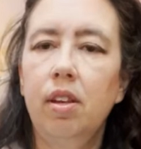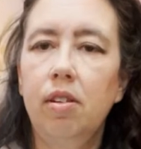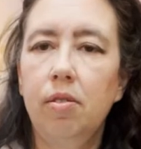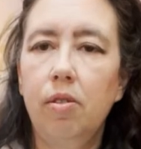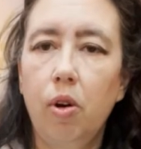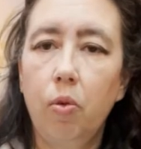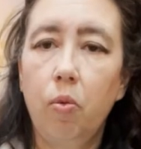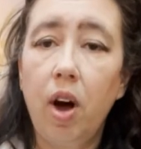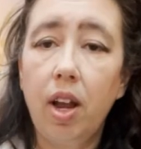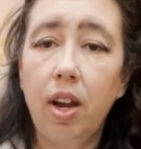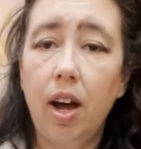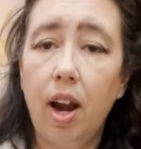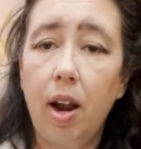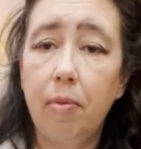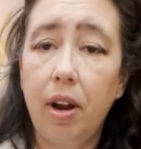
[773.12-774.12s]
on
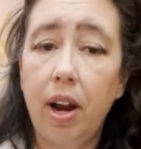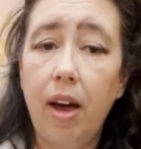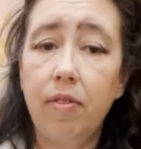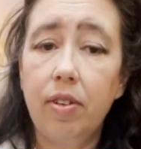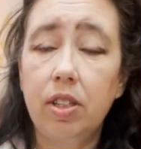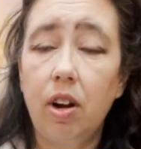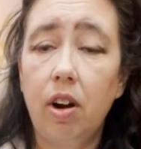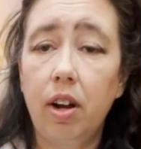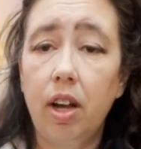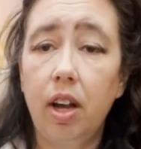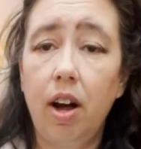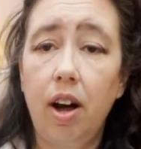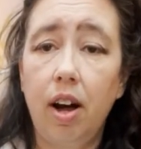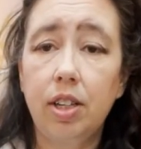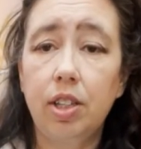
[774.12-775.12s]
Whatnot, I'm going to have a Target
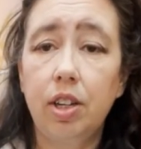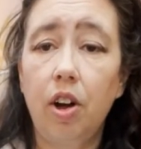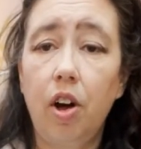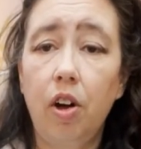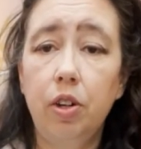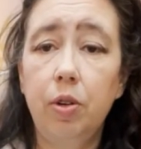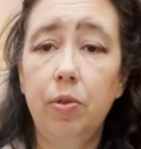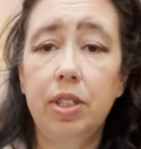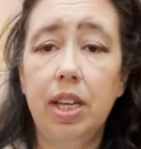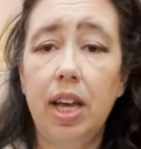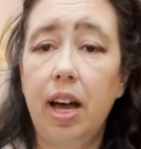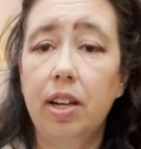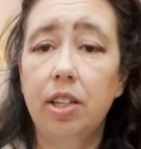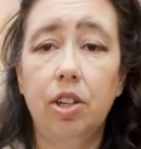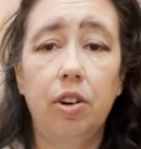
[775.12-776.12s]
auction, all new with
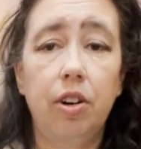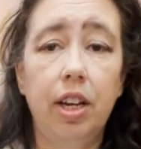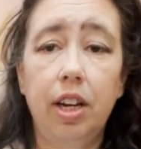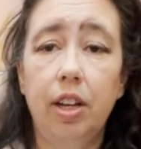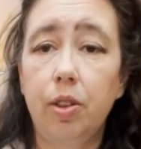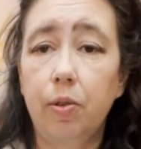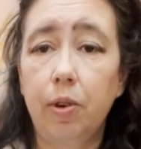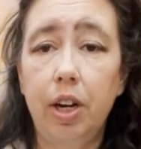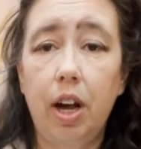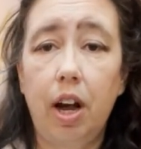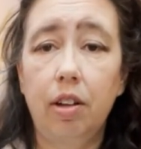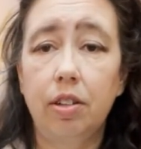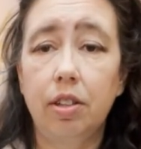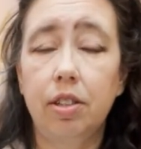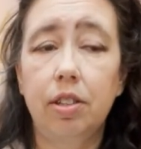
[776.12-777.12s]
tags starting at
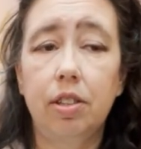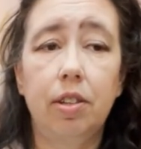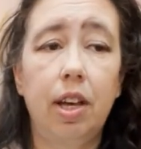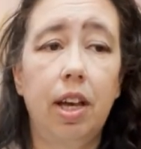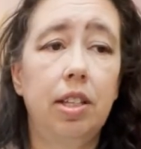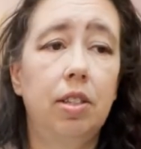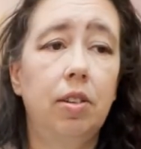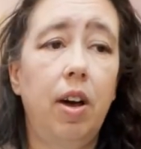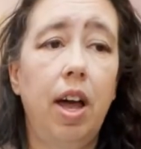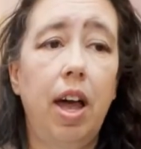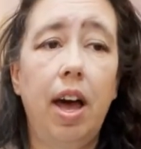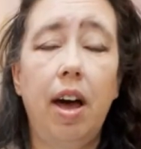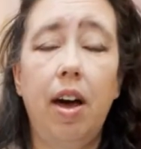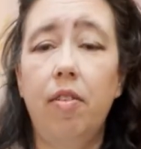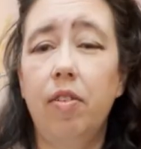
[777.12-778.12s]
$3. Okay, so I
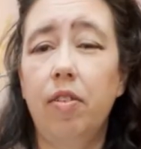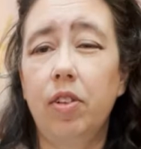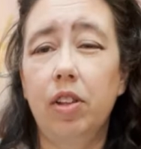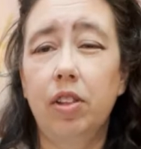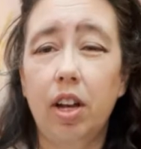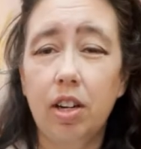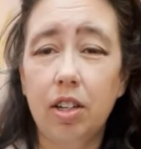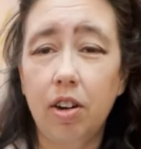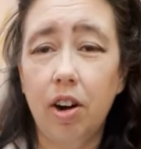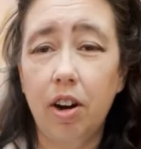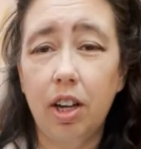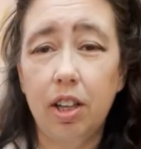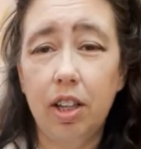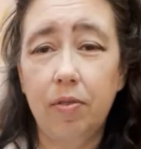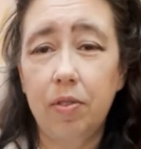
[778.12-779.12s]
have a lot of
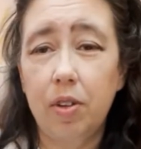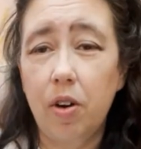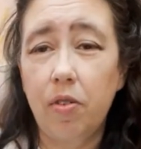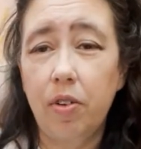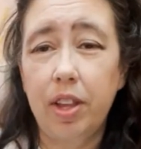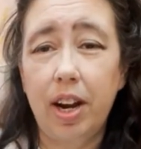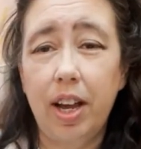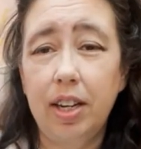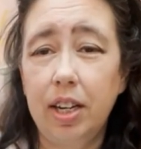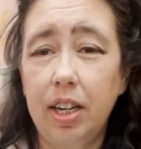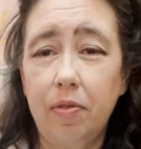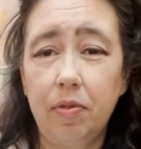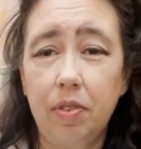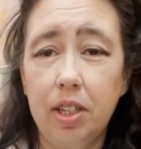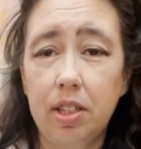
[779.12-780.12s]
Target left over that I didn't
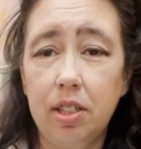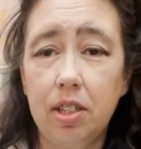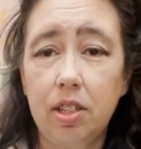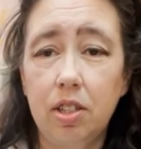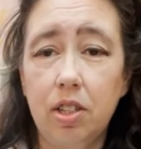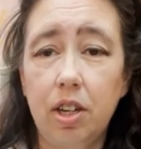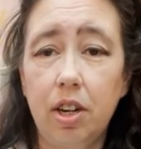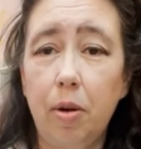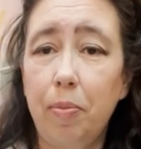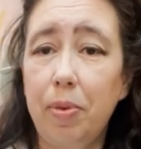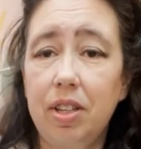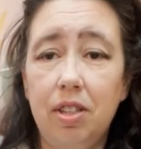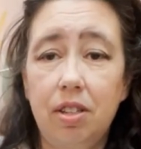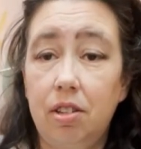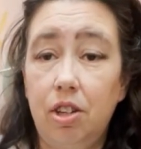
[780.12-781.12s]
even list this year, but
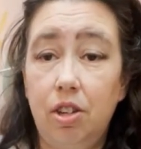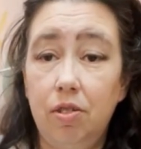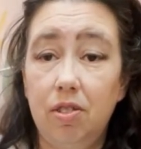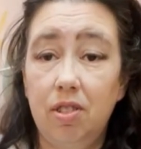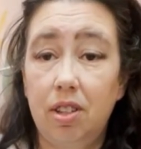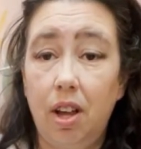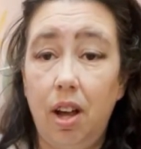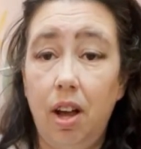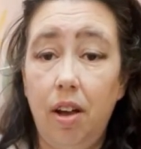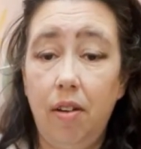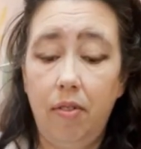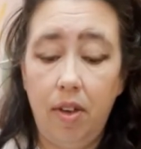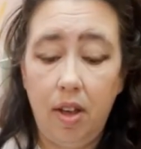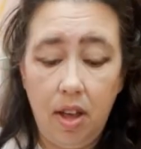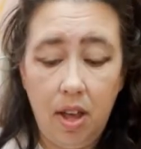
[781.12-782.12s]
it's cute stuff.
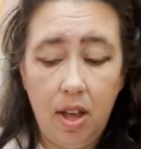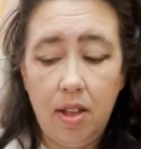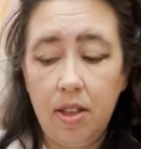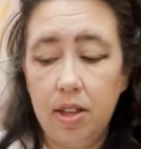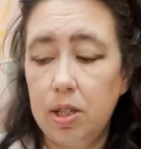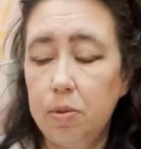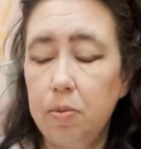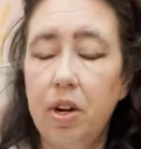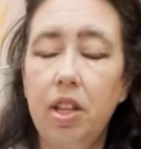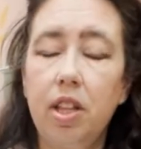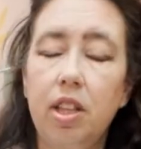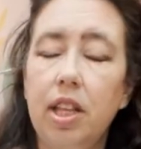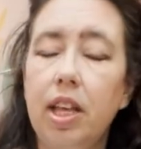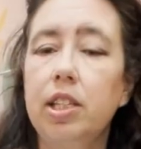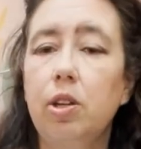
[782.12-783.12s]
This is one of the
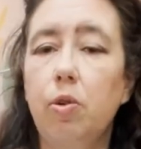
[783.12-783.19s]
things I